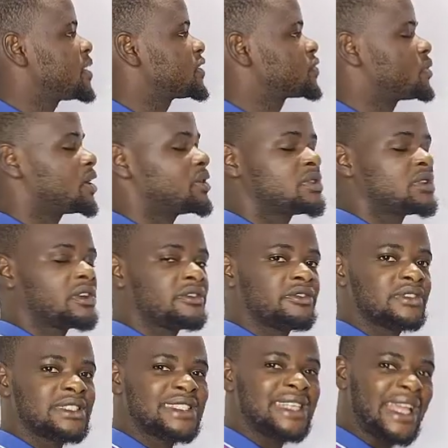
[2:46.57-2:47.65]
square root
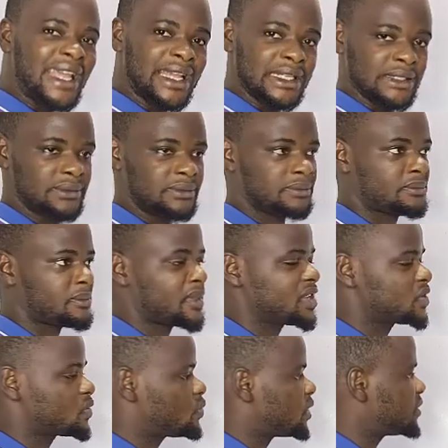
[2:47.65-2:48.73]
of 10,
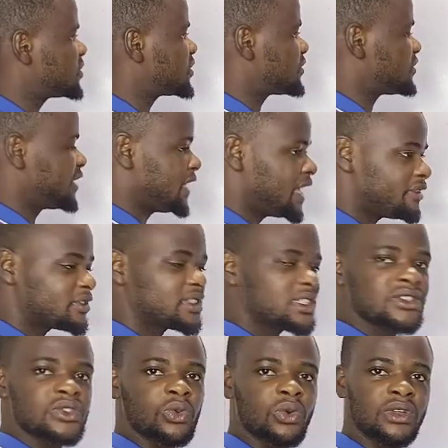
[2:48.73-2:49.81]
square root of 11,
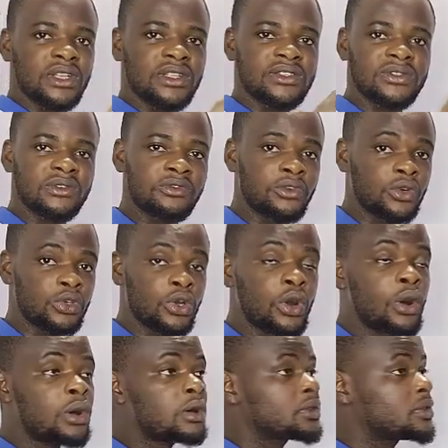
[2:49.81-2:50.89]
and so on and so forth.
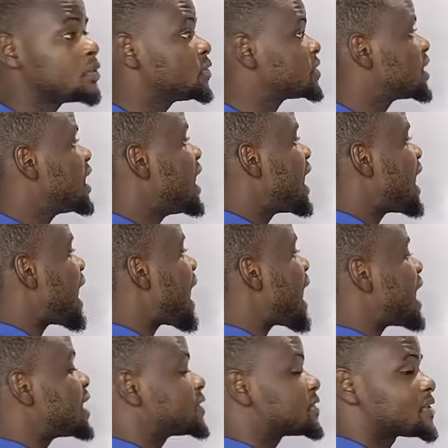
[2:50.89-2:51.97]
All those
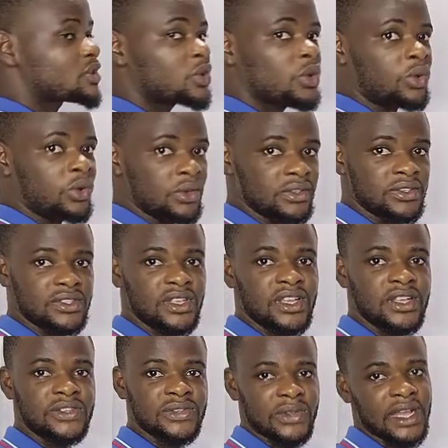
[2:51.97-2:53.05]
are swords.
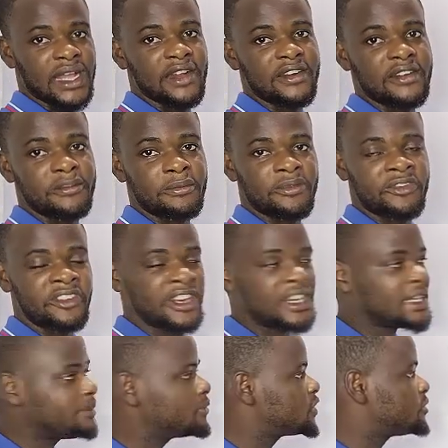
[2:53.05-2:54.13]
So I can refer
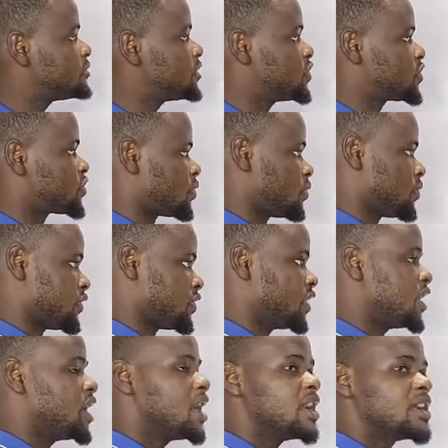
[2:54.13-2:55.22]
them to be sword.
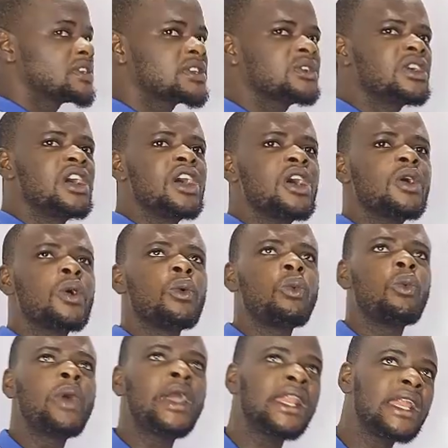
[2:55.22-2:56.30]
So
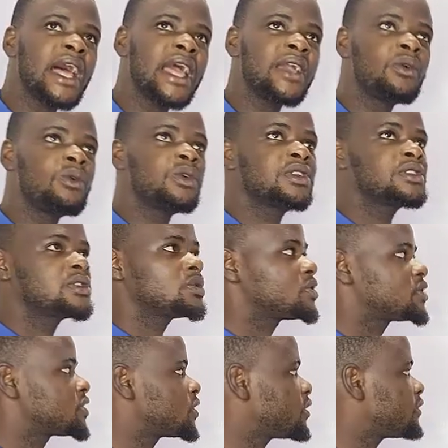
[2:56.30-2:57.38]
when I want to
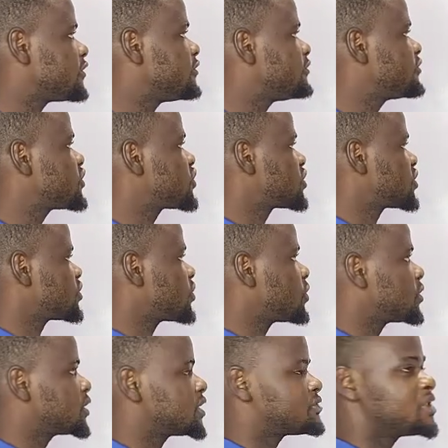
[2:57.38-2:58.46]
solve
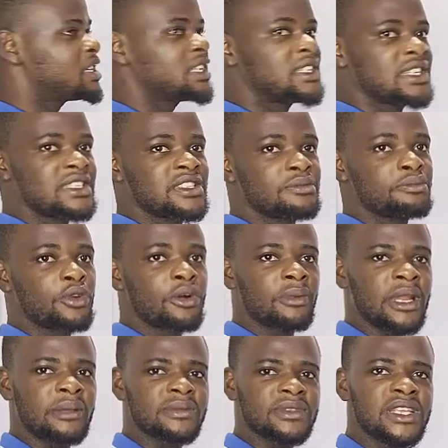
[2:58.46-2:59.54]
sword related
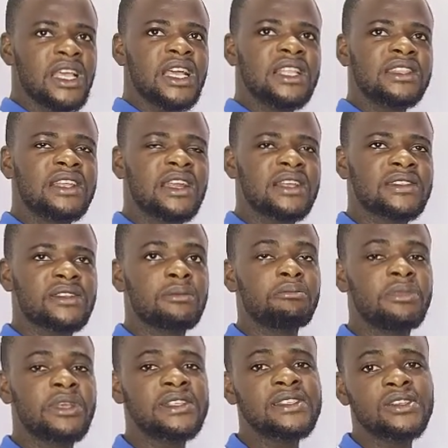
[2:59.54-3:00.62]
problems, there are
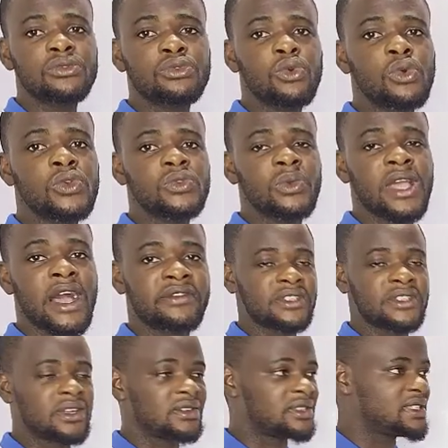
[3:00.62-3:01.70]
some basic rules we
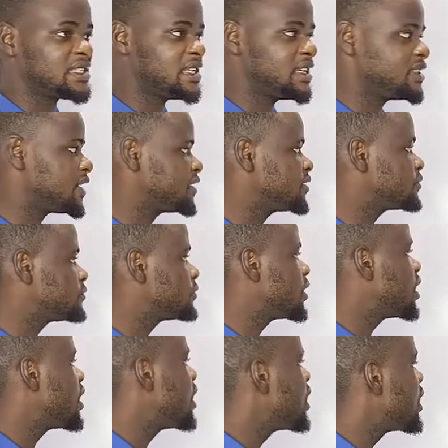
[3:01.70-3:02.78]
to consider.
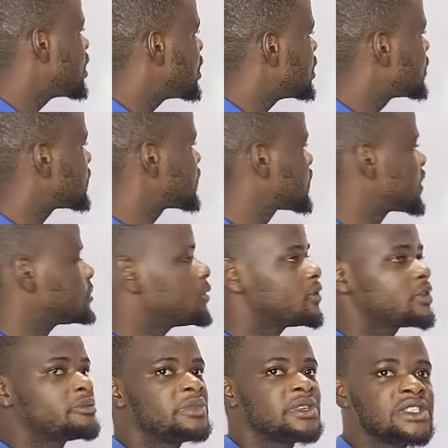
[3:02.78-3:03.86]
Some
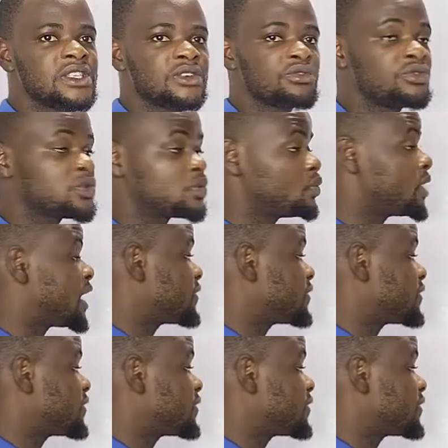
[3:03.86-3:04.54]
of the basic rules we